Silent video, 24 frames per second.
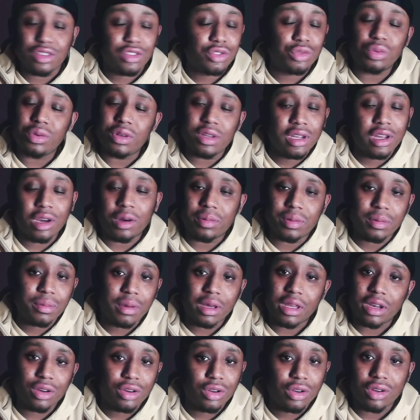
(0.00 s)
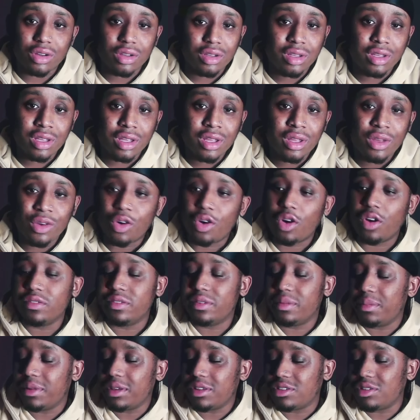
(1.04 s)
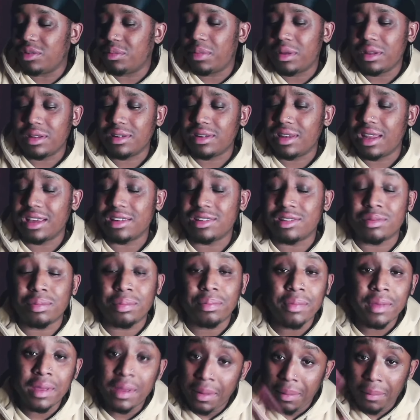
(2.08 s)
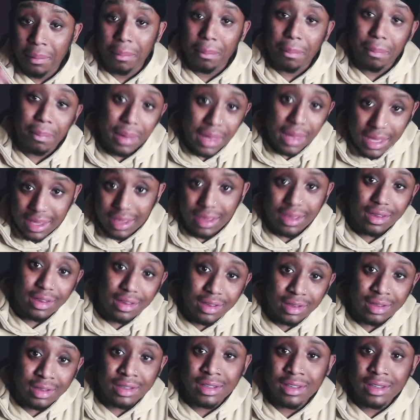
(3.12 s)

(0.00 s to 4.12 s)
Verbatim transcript: You didn't help him out at all. Off the bench, your next big